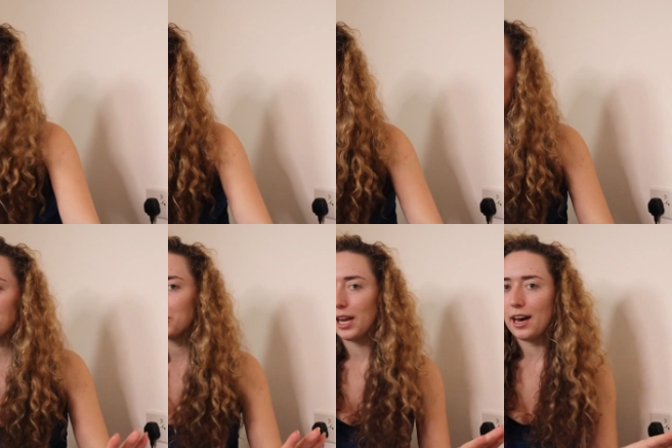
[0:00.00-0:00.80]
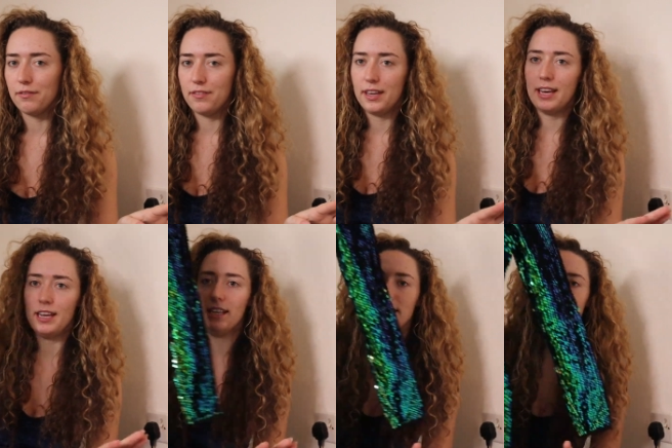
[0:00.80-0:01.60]
And the actual outfit
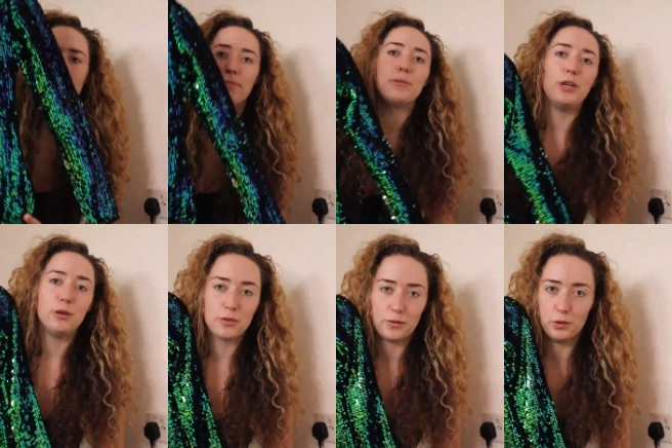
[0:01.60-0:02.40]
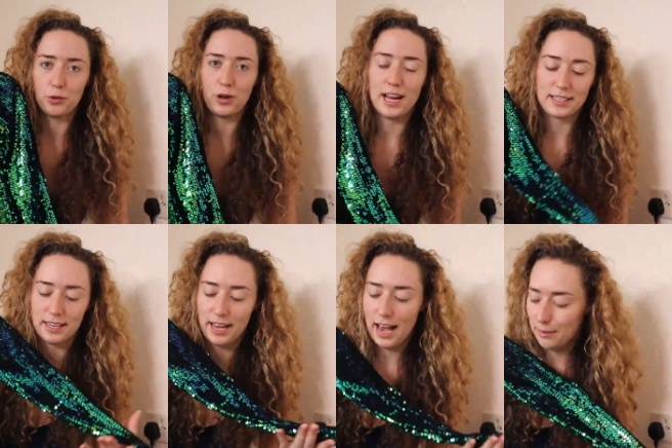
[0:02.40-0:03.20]
is a beautiful dress
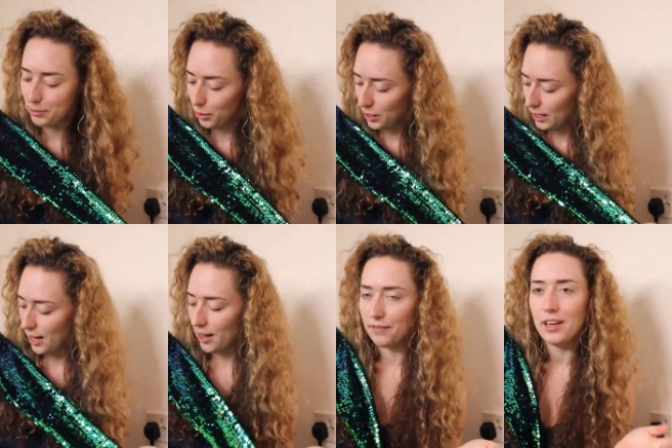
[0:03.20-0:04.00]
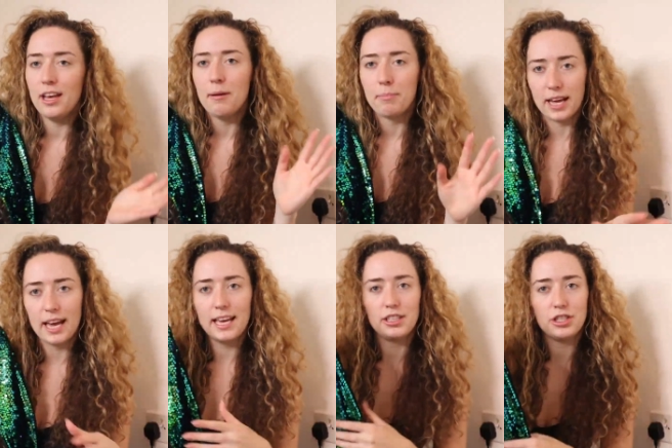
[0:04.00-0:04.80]
that I absolutely love, but
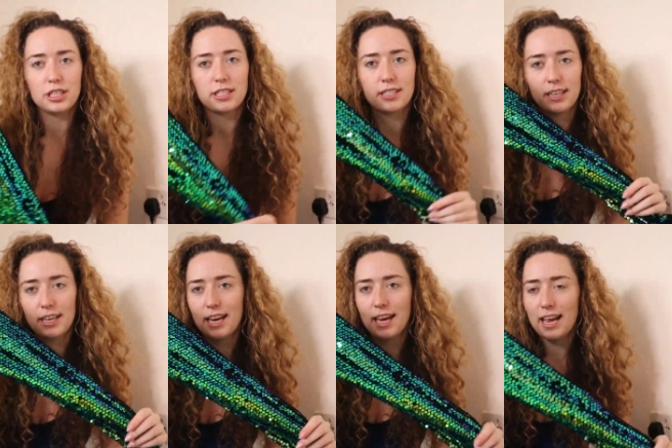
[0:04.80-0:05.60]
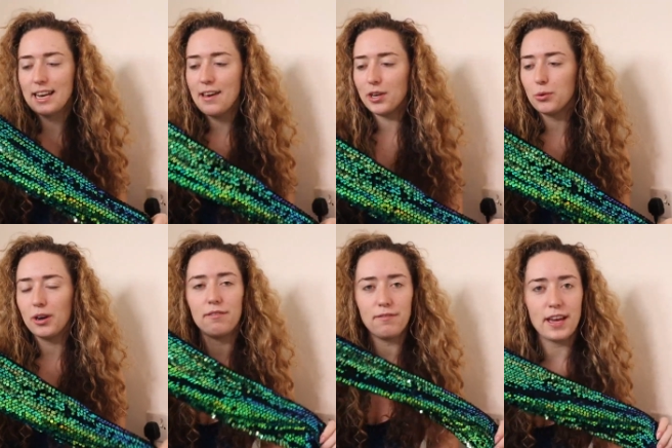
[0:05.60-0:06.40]
it is just, it never
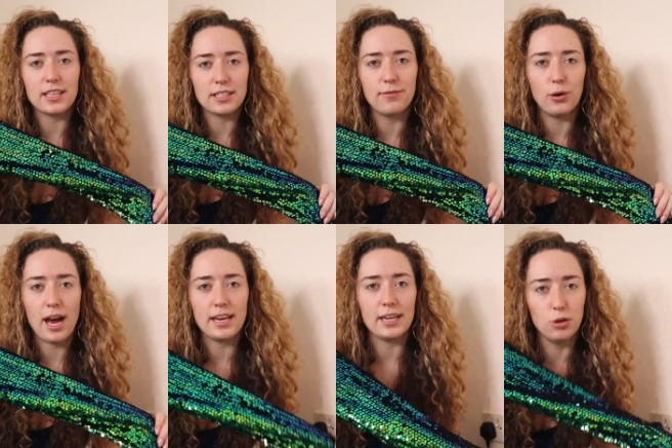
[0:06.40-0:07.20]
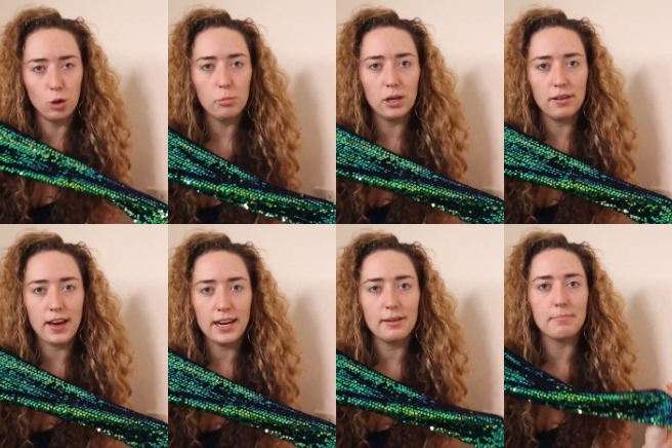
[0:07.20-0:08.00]
quite fits for any normal
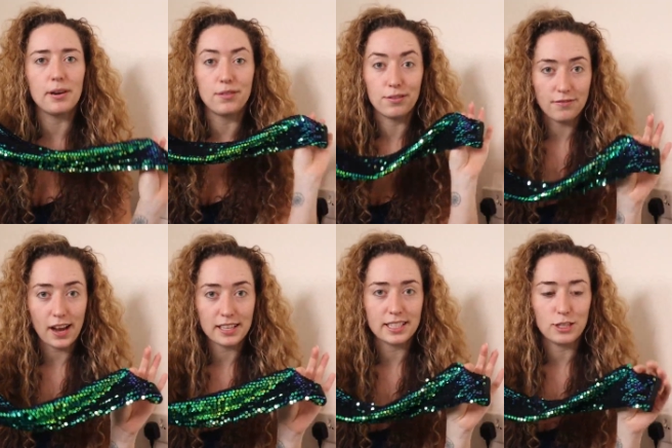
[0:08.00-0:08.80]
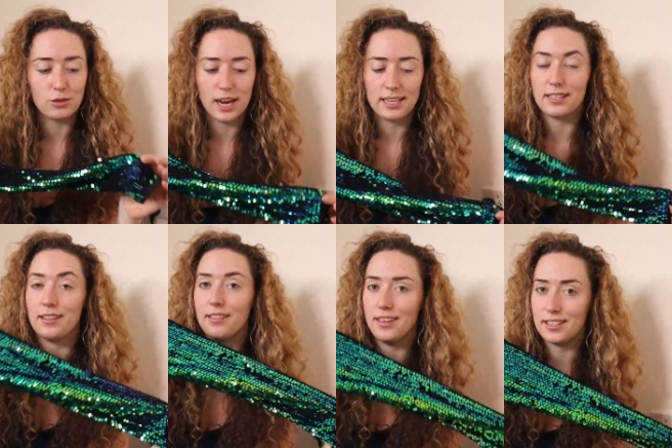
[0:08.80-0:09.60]
event, but for fancy dress,
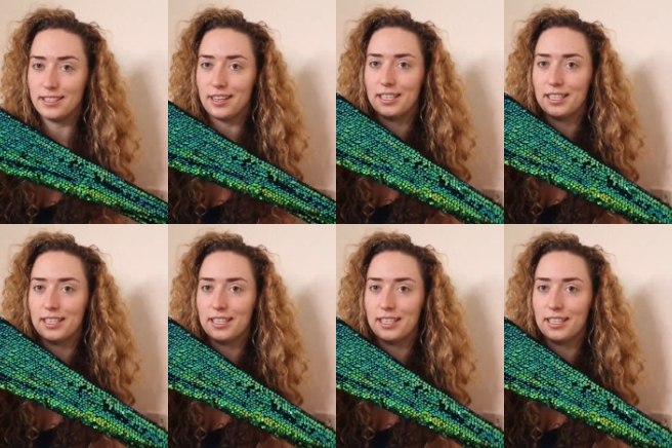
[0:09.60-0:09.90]
this is